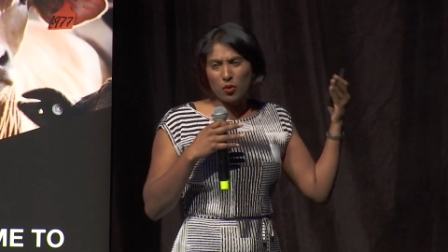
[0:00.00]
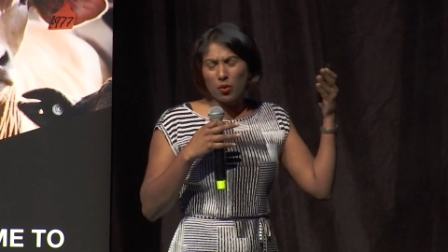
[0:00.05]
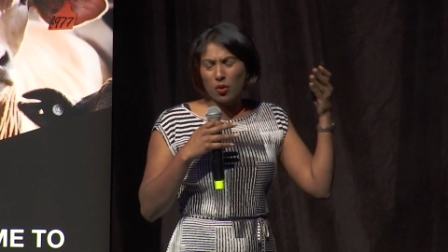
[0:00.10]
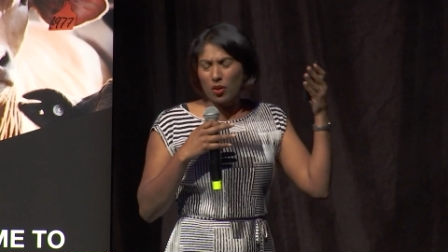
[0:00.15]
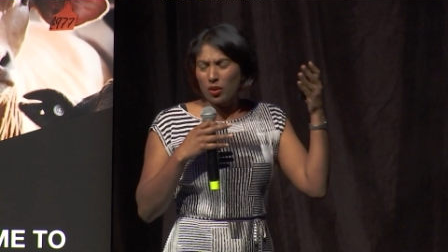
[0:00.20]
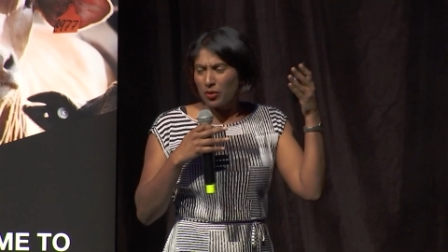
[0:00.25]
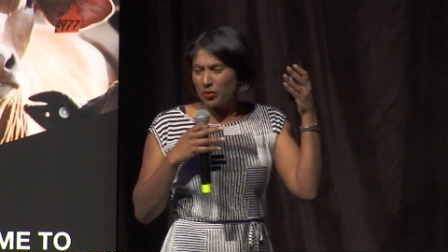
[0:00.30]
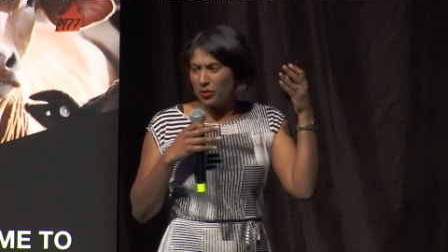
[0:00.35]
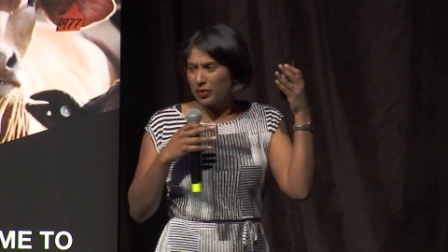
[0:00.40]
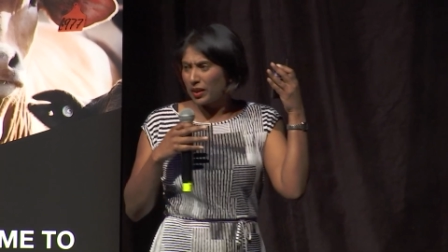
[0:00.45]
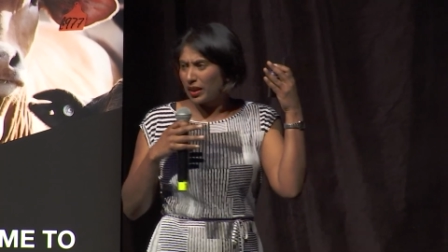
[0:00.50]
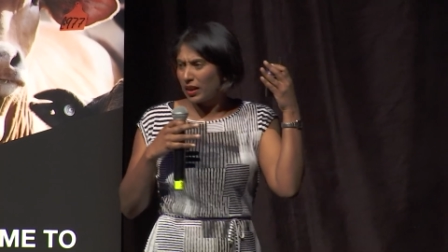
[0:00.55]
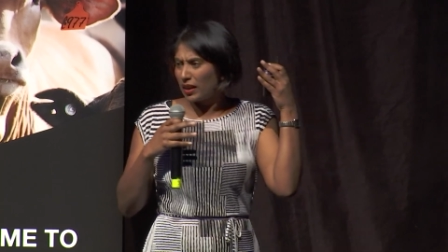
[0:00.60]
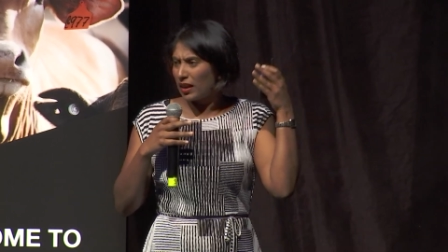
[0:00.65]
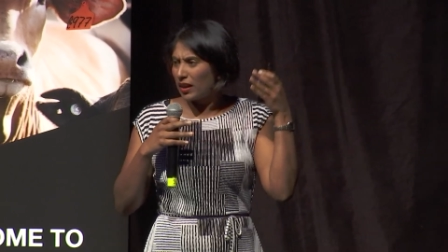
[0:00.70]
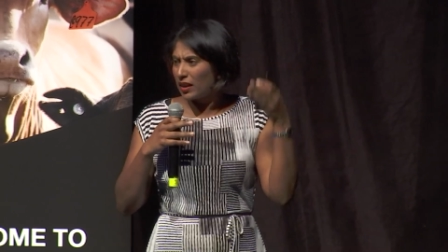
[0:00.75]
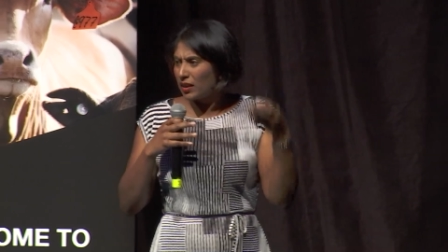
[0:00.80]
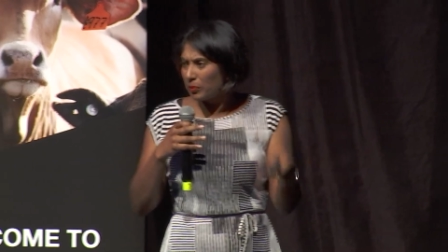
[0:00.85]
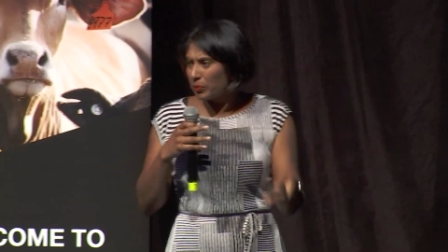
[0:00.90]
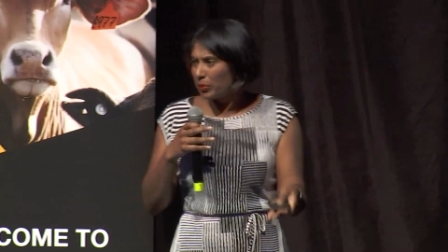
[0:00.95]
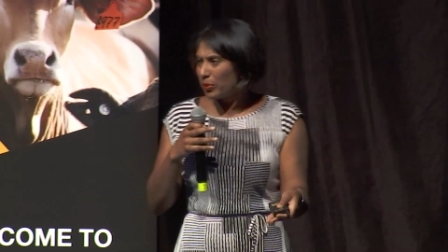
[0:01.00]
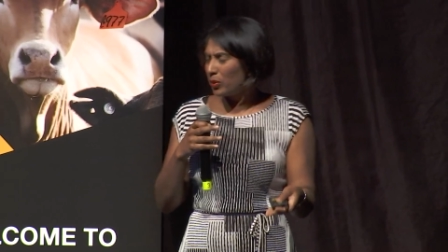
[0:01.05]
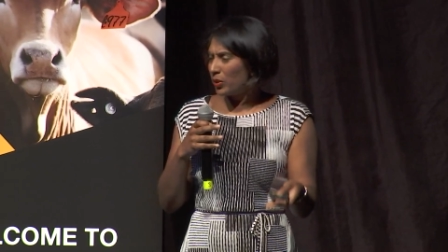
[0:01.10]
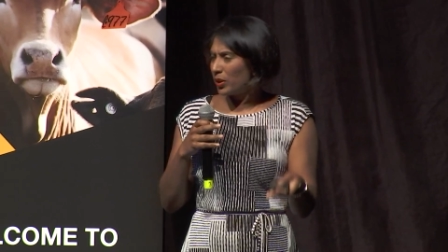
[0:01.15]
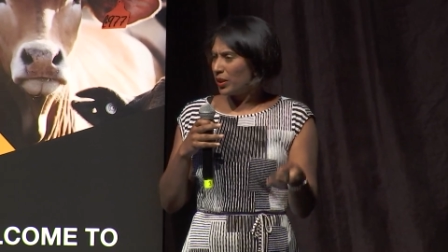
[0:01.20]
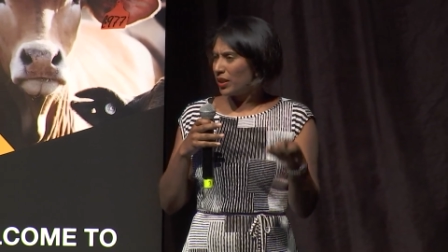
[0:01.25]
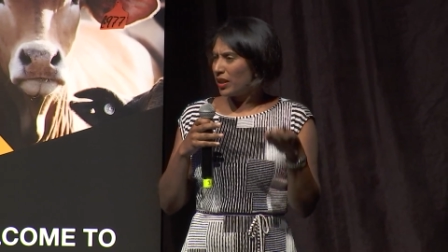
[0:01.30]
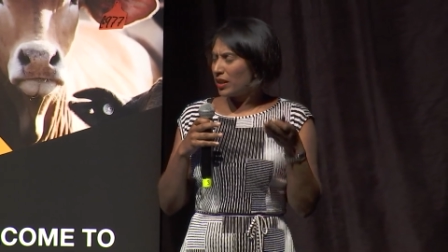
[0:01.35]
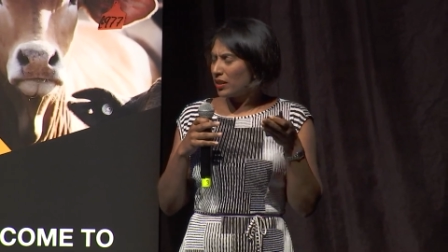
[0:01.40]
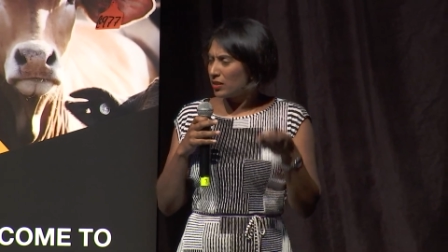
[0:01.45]
all of the
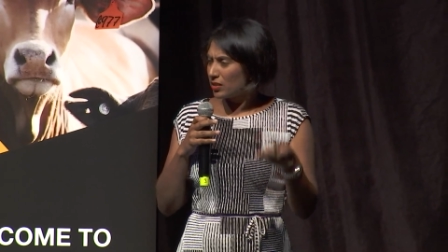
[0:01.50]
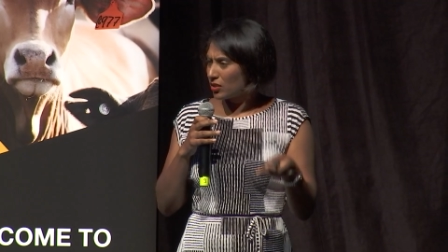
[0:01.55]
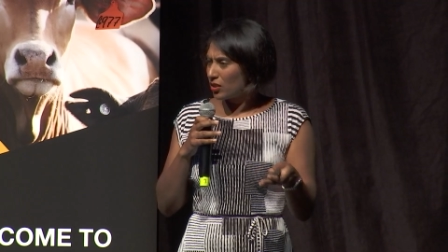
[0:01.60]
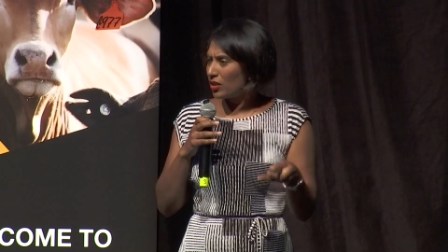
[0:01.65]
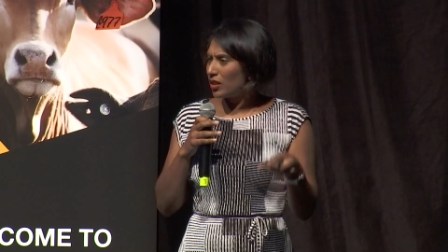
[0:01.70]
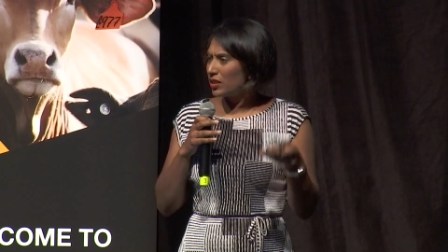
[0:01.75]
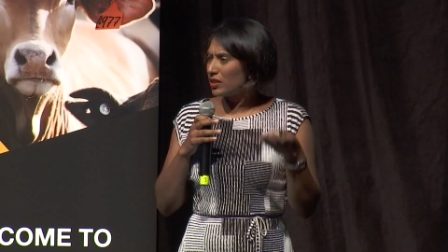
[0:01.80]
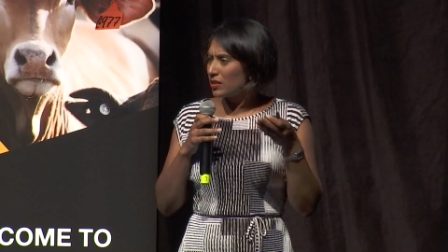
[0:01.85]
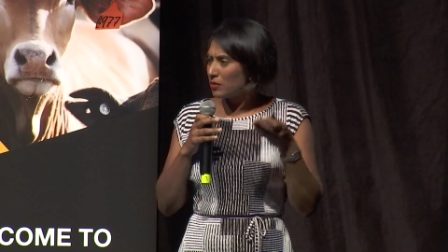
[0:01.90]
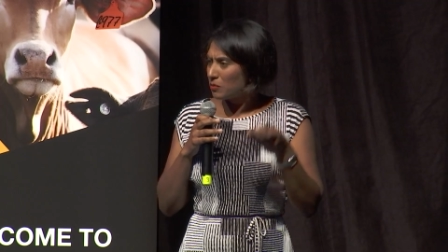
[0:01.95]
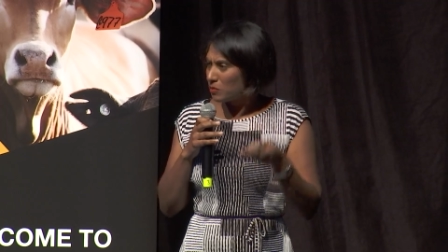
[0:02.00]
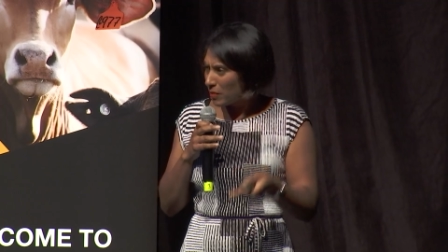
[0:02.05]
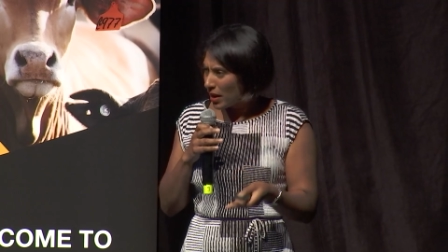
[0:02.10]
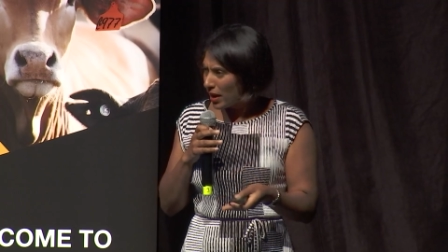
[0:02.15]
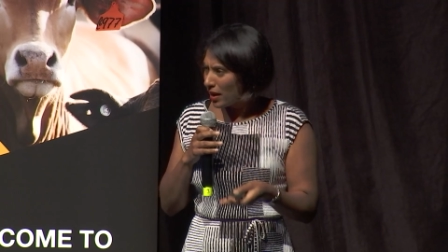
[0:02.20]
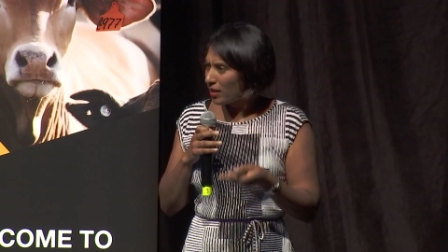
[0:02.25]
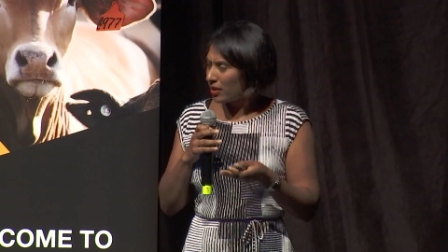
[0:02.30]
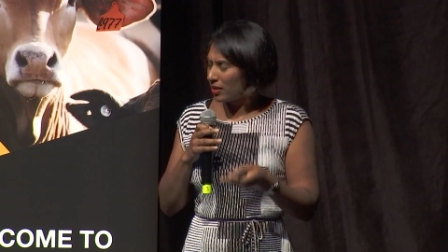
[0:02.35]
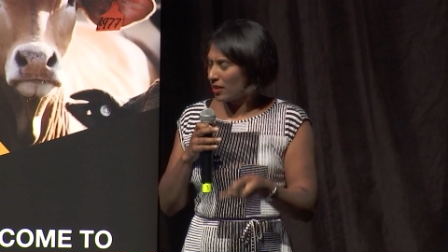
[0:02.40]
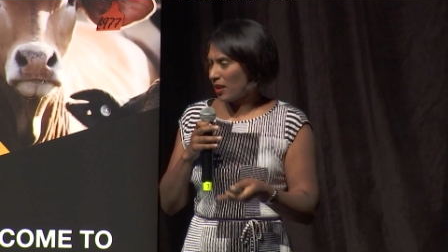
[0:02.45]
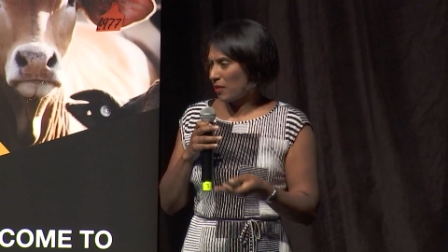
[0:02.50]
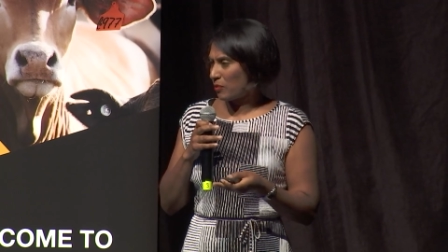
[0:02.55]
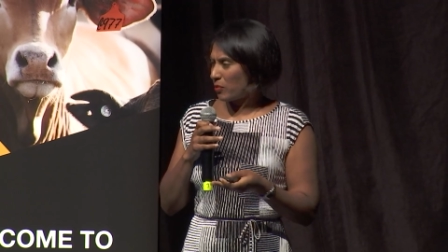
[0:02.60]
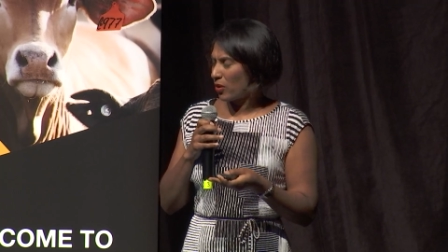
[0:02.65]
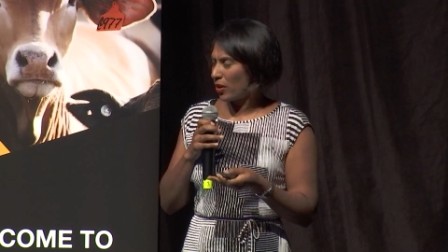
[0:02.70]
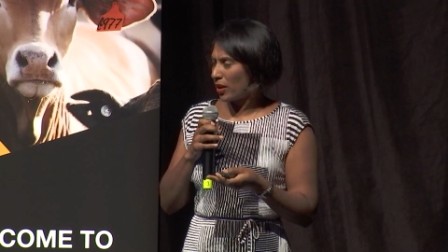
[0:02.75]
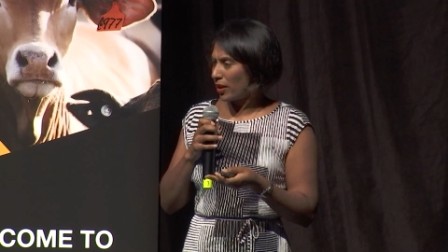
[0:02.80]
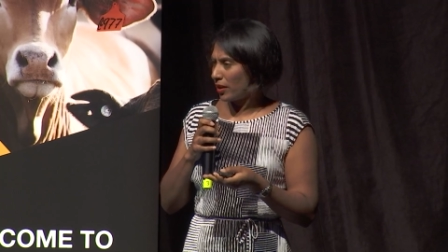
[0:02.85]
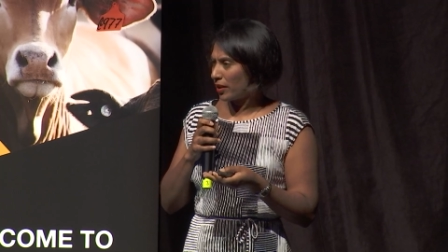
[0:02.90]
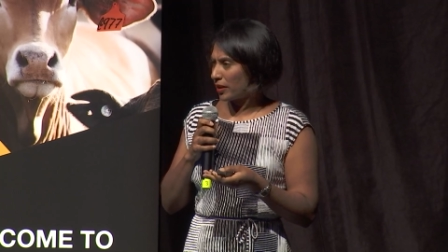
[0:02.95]
input that has gone to make that
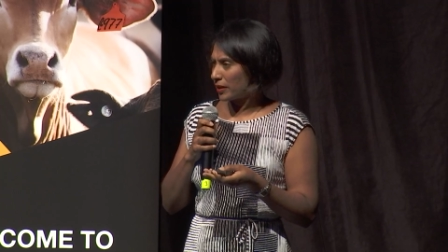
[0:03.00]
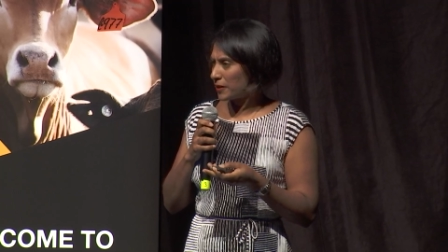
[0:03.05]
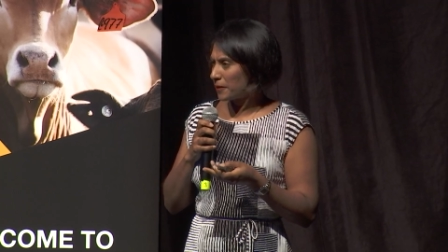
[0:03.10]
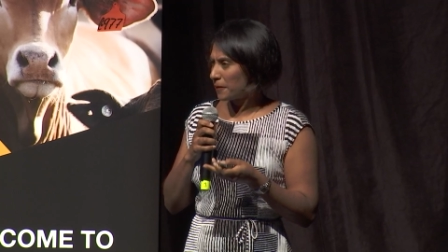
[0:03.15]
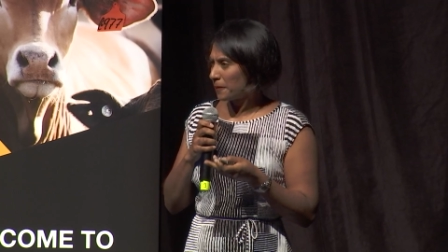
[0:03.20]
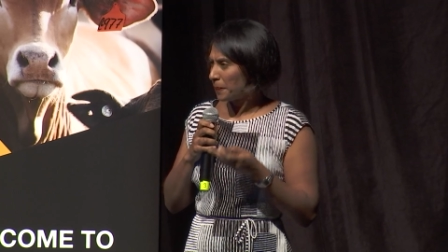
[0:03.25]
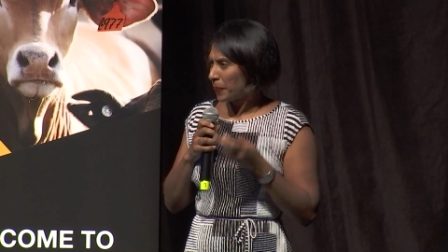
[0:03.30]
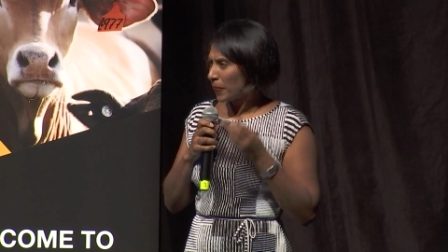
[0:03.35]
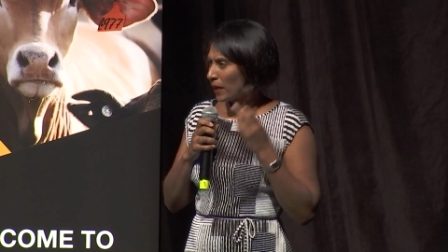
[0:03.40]
product.